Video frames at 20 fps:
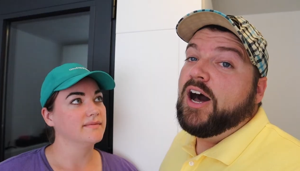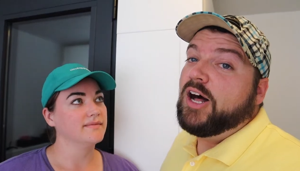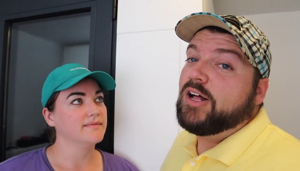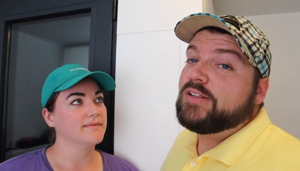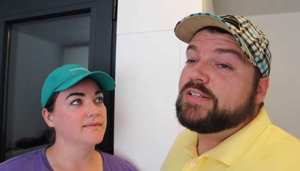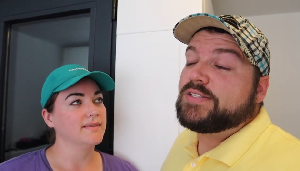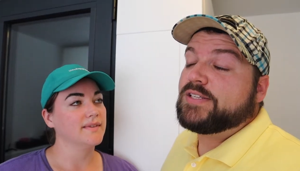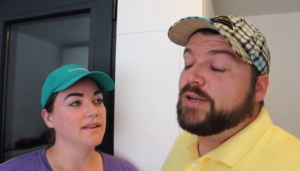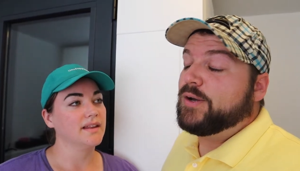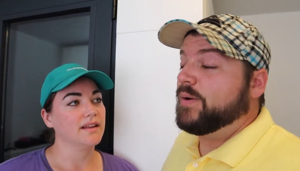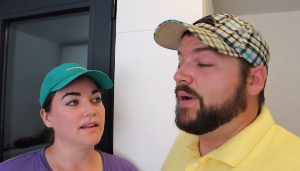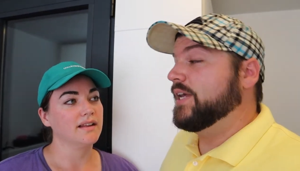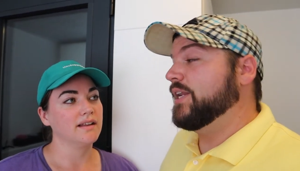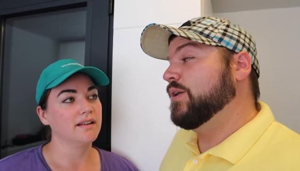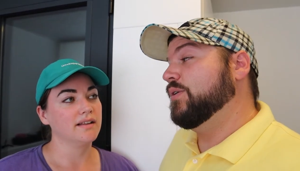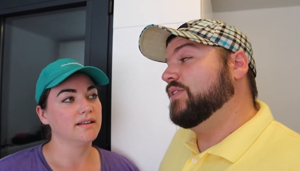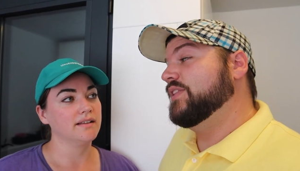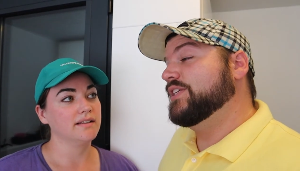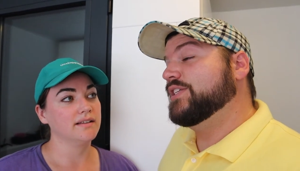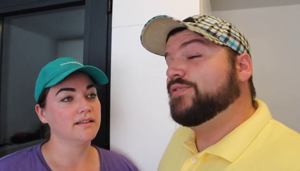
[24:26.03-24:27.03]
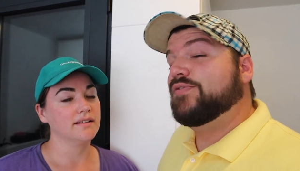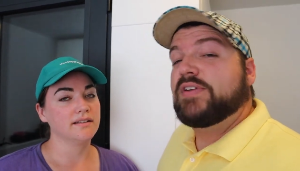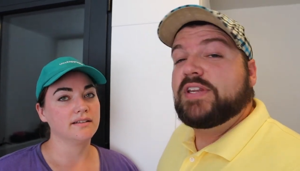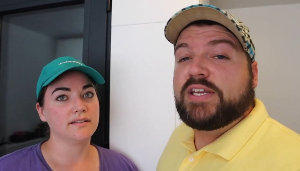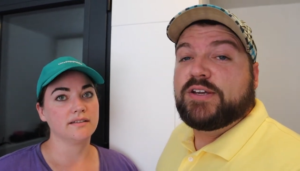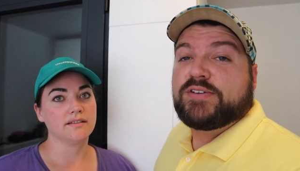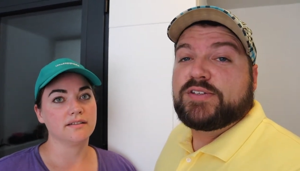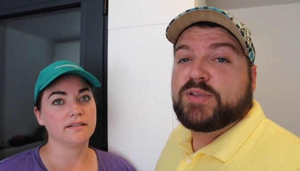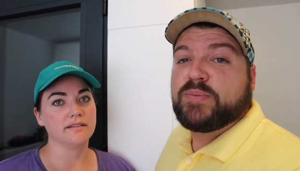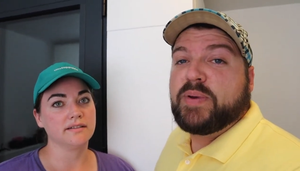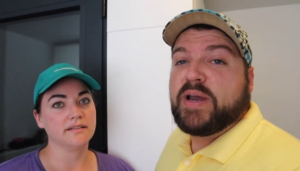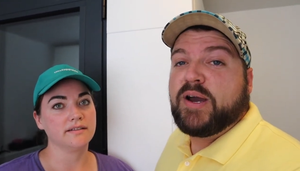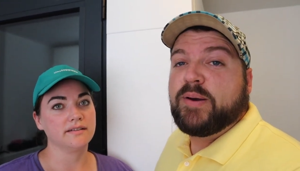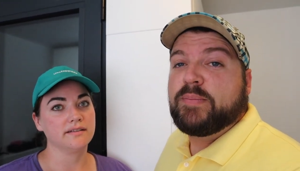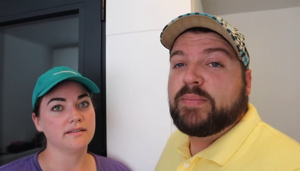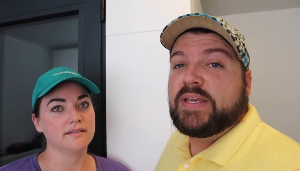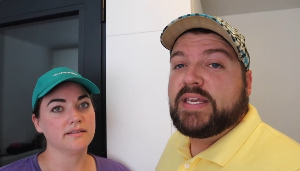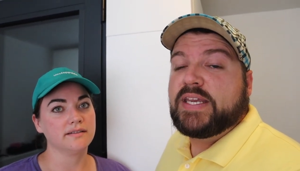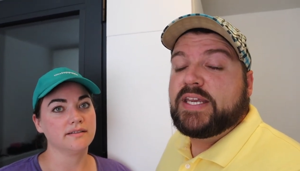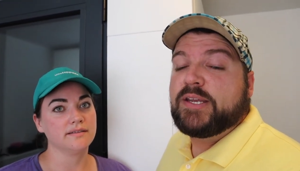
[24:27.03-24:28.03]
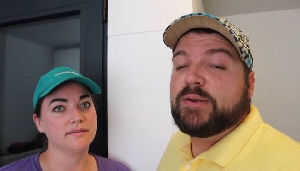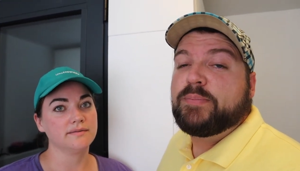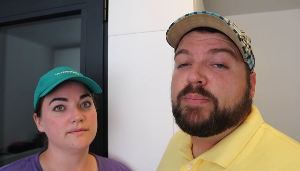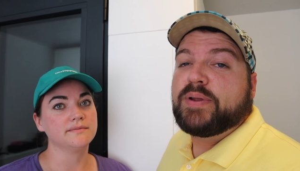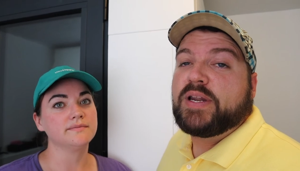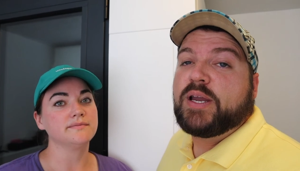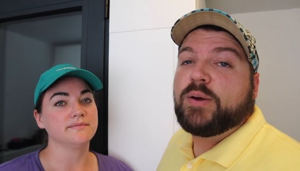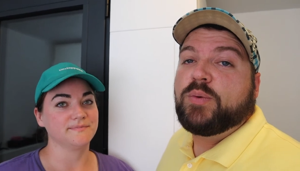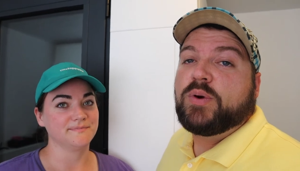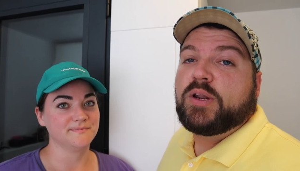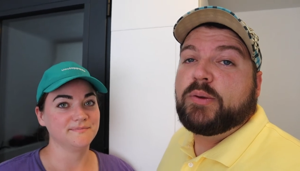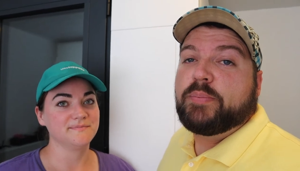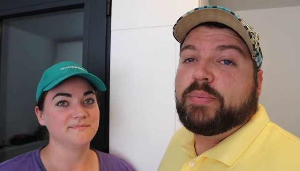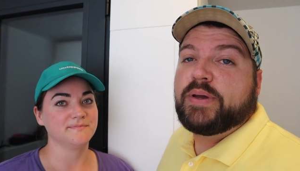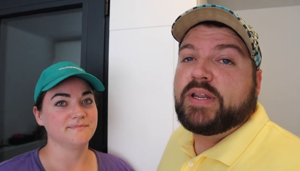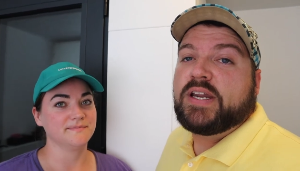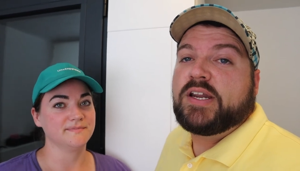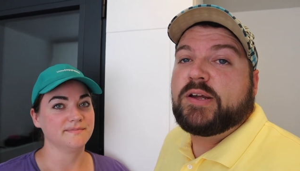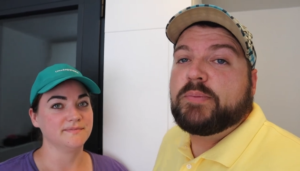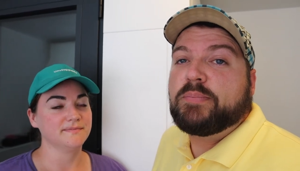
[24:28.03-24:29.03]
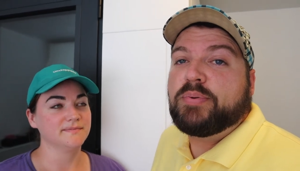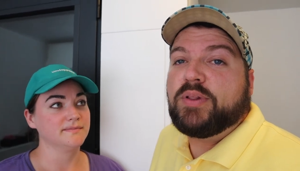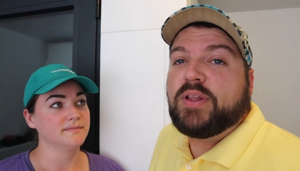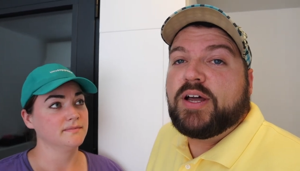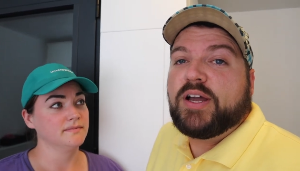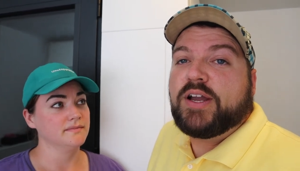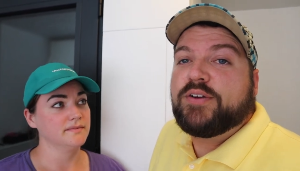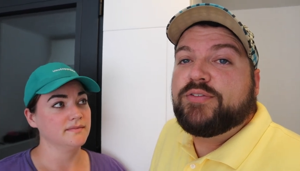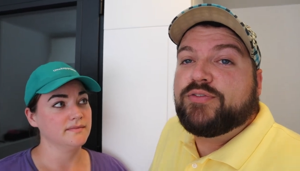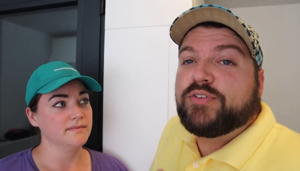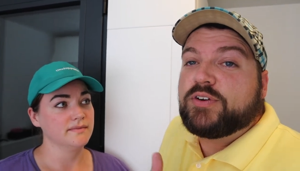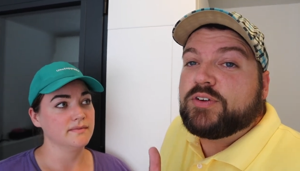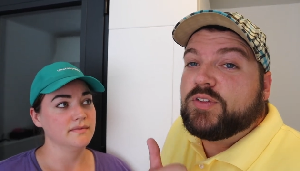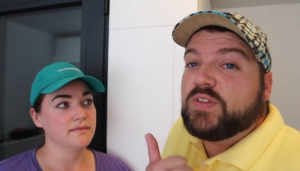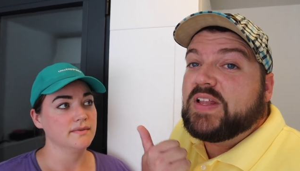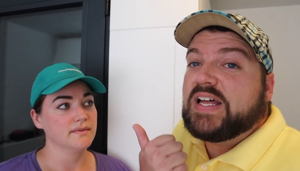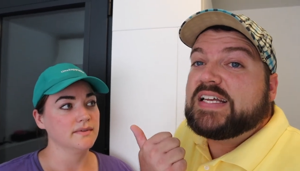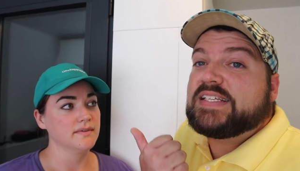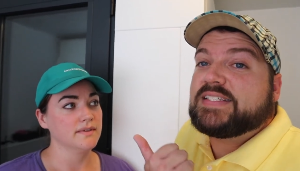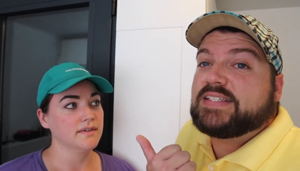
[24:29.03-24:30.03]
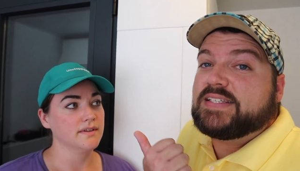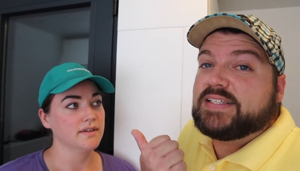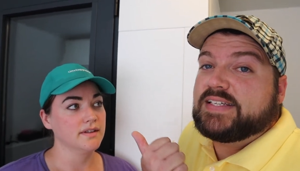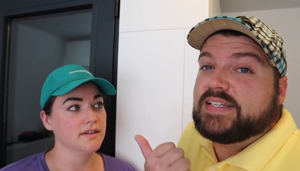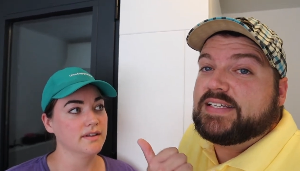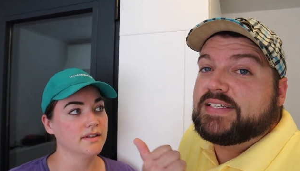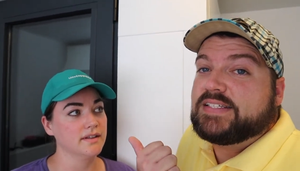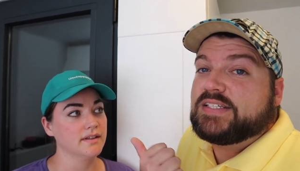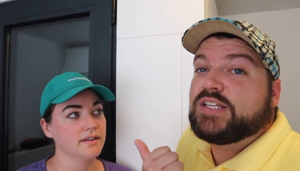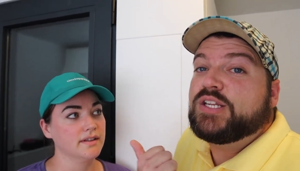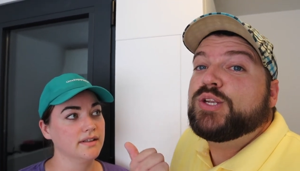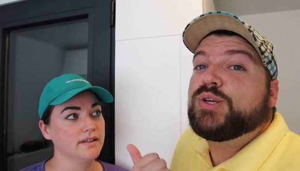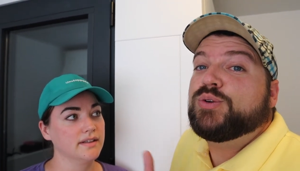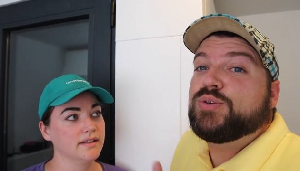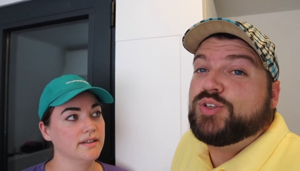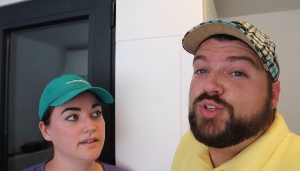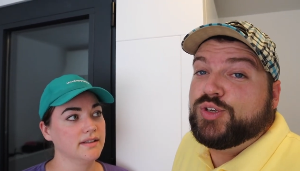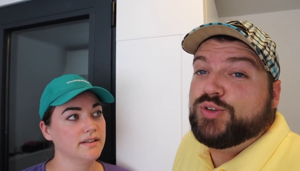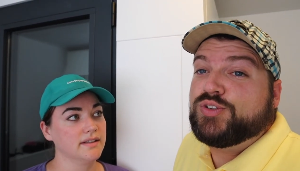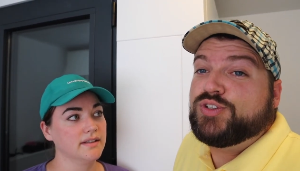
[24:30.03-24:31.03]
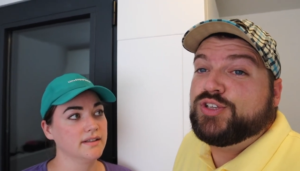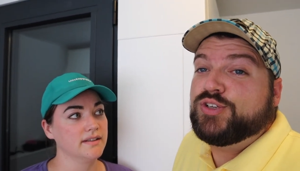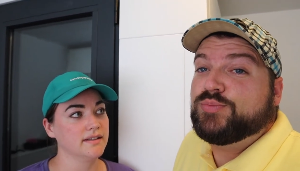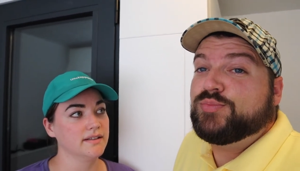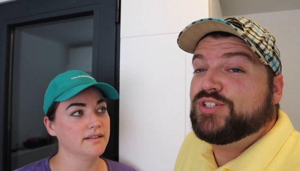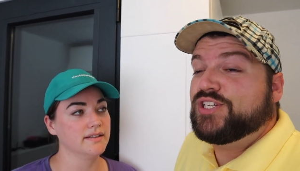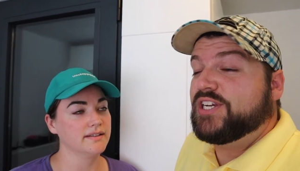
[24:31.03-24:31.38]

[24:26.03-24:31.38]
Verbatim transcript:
Speaker 1: Also, I know this video is about me, but I want to put in a plug for Leslie's new YouTube